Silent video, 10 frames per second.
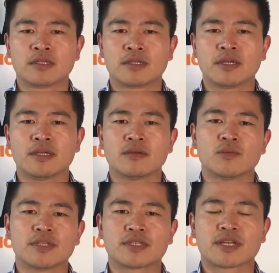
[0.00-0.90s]
Today,
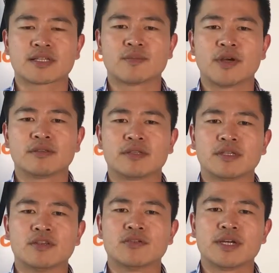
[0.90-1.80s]
we discuss about the
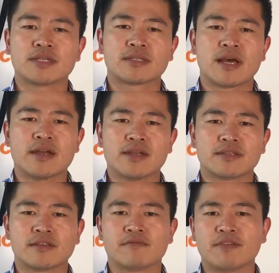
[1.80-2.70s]
US
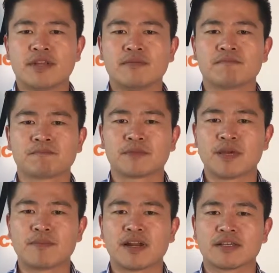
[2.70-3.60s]
ISF fitting
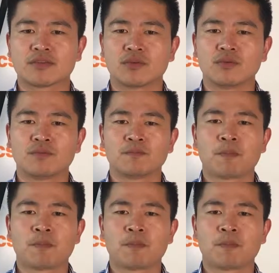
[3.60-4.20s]
10+2.